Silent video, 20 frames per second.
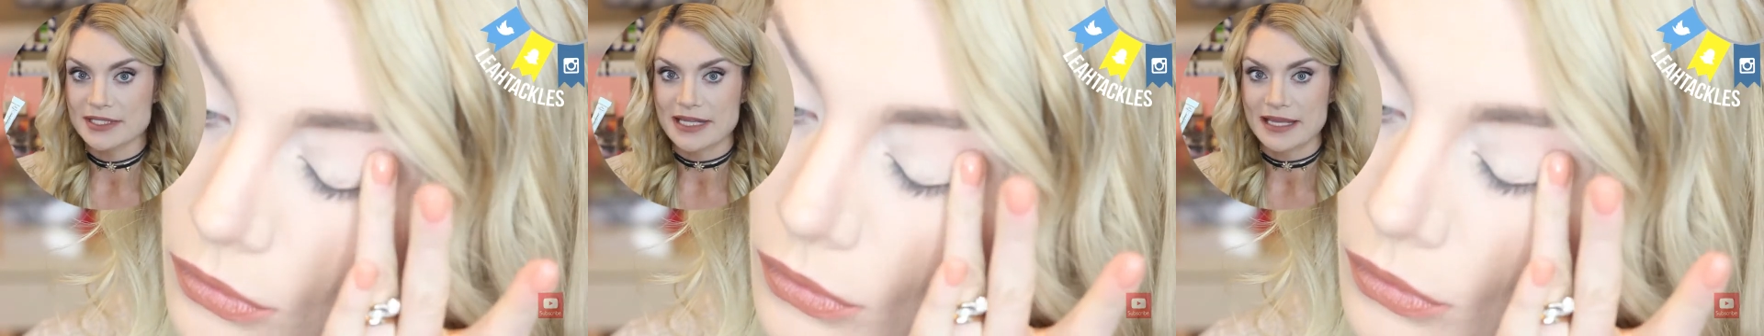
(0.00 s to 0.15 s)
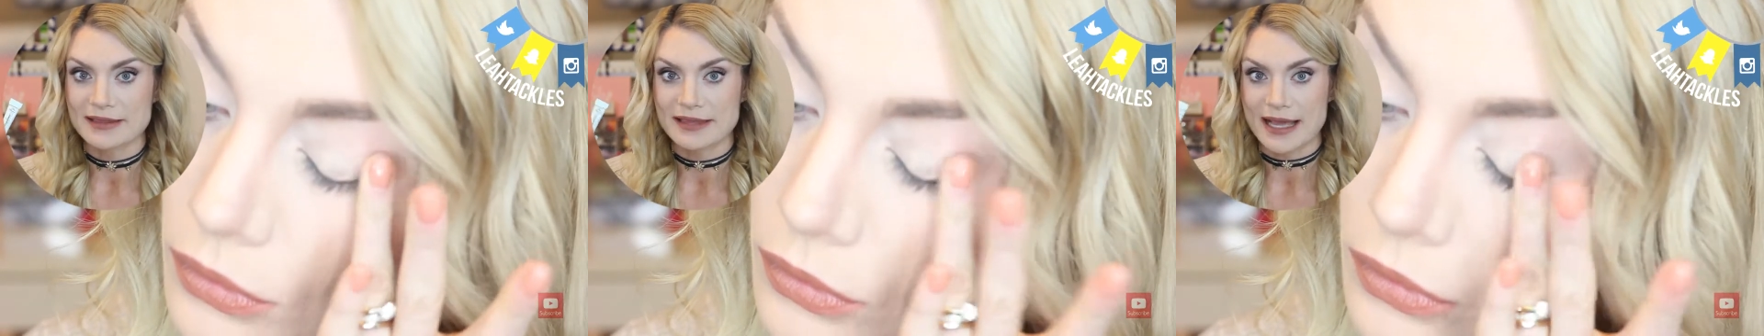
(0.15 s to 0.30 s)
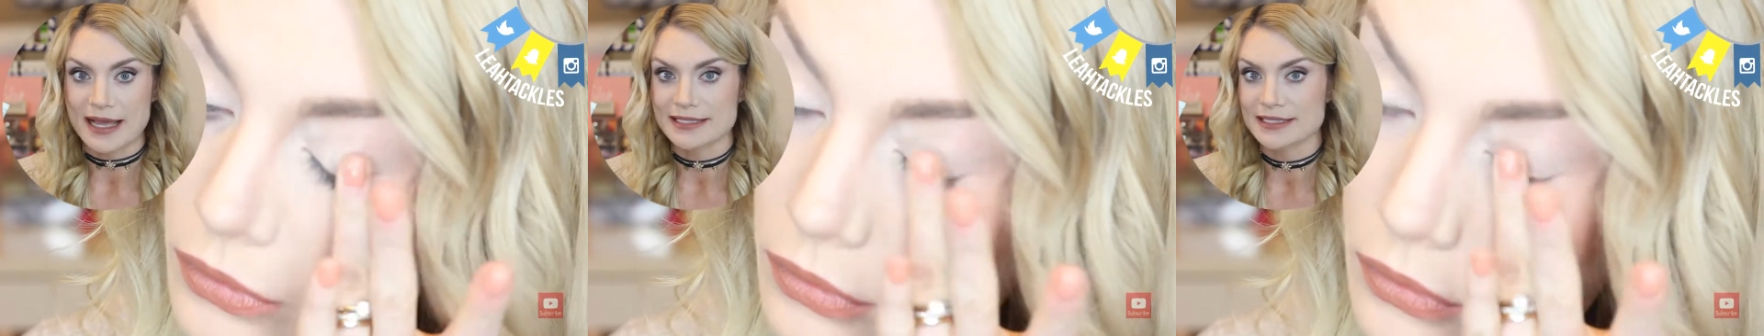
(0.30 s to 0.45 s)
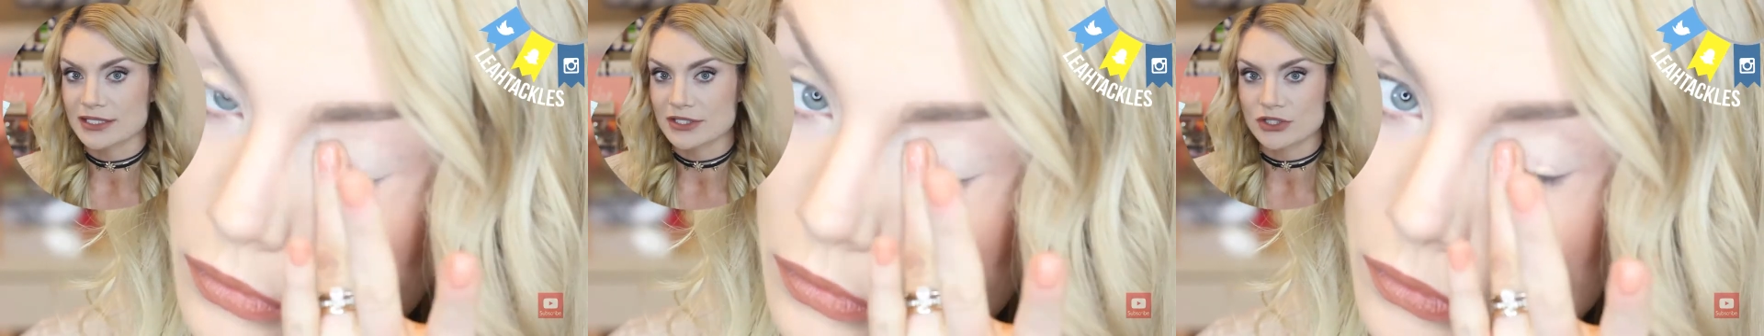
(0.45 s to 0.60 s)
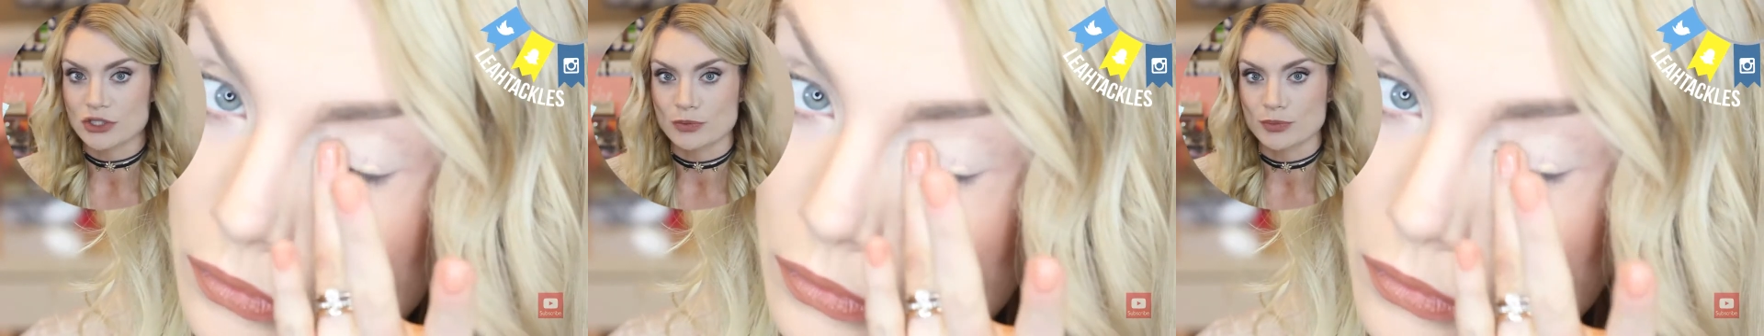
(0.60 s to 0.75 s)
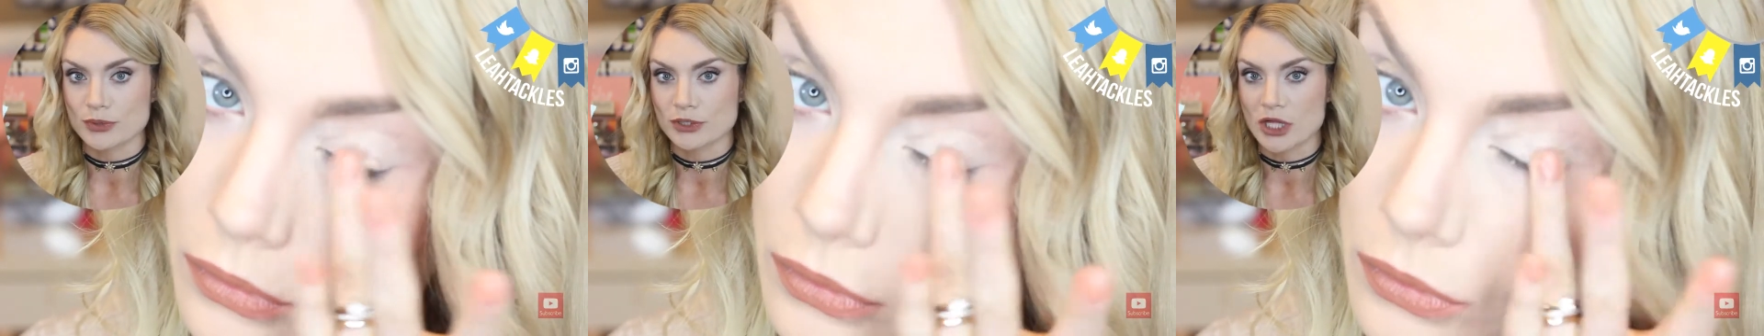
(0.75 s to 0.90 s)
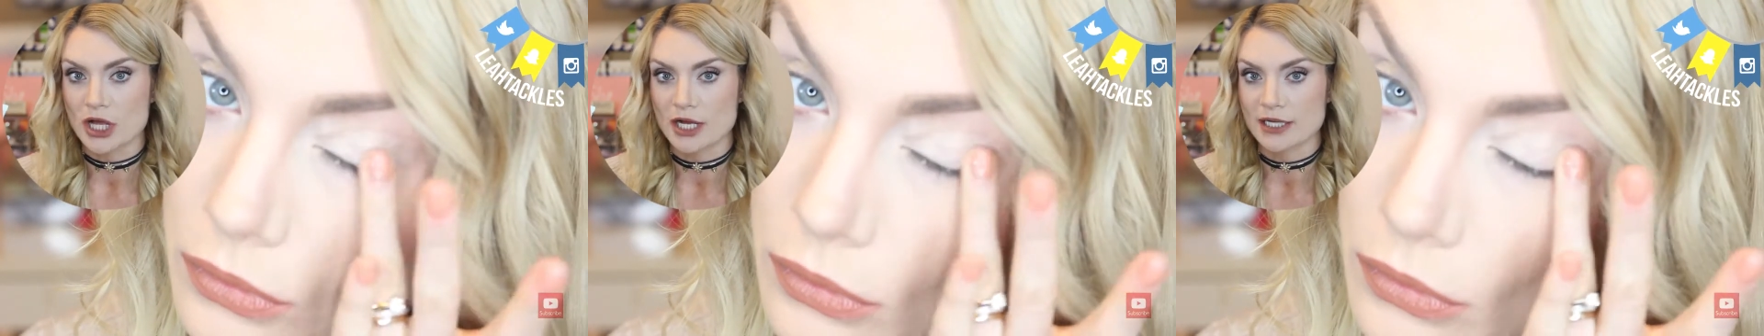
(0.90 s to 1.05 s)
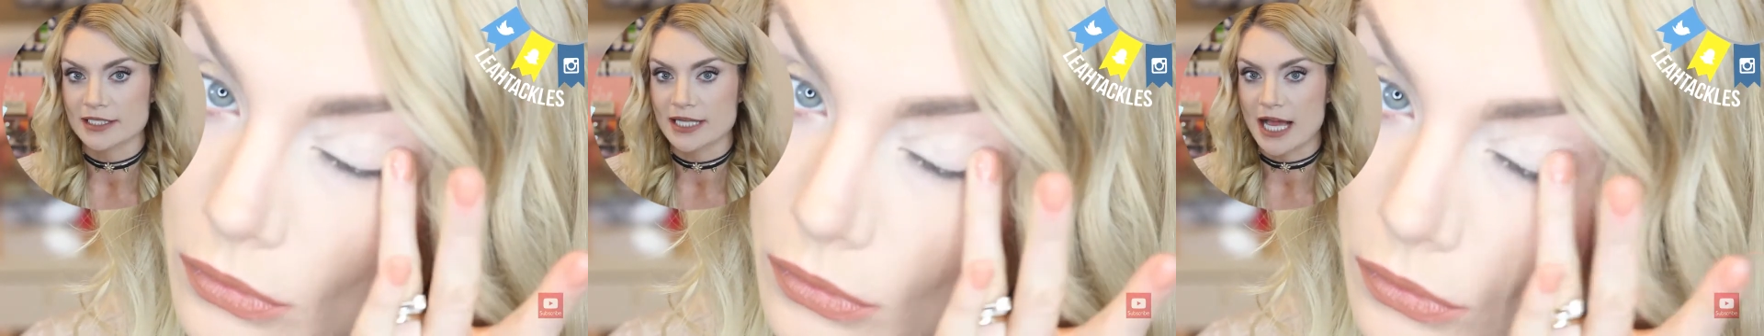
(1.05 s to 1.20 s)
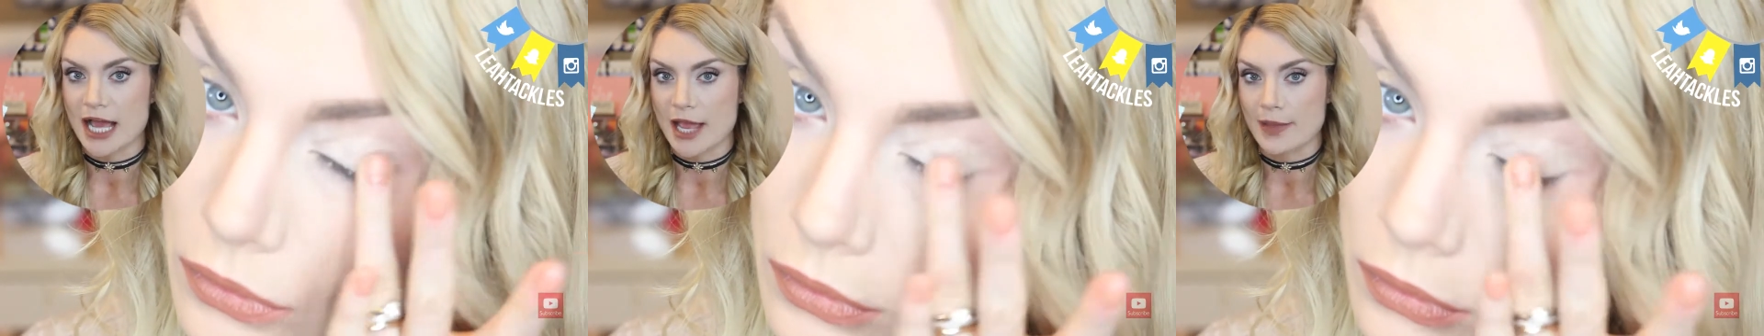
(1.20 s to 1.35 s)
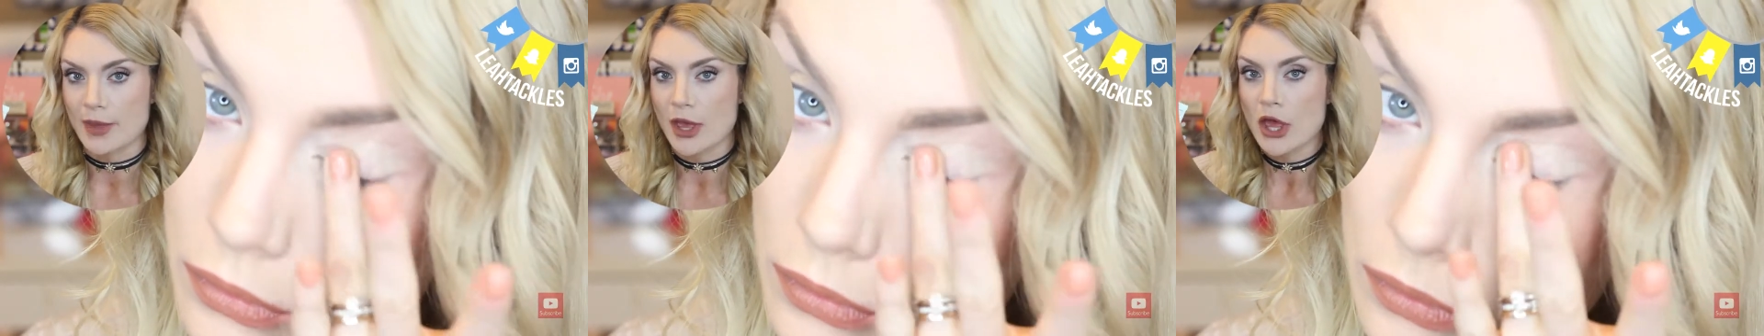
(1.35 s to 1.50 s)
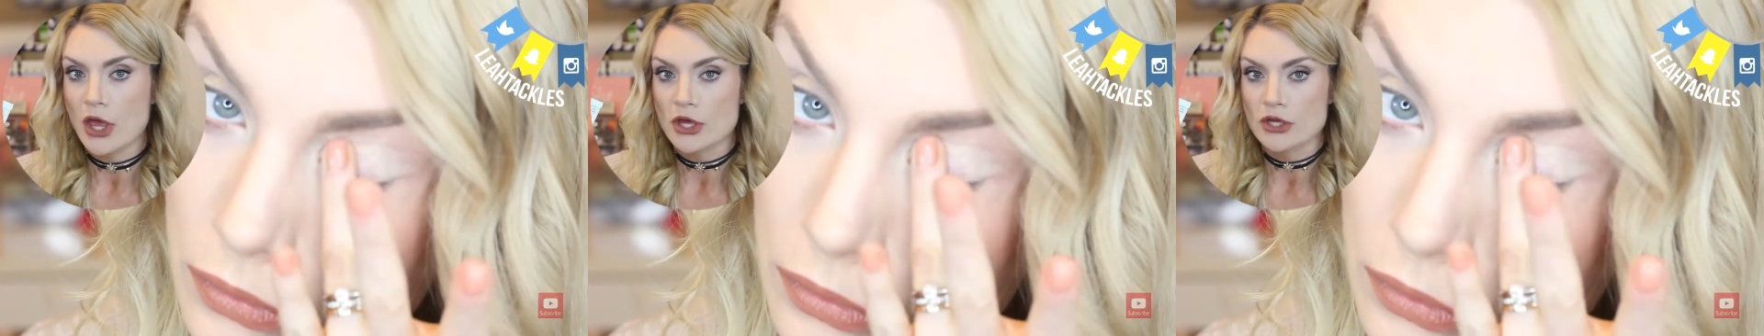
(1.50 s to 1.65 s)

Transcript: They last a super long time,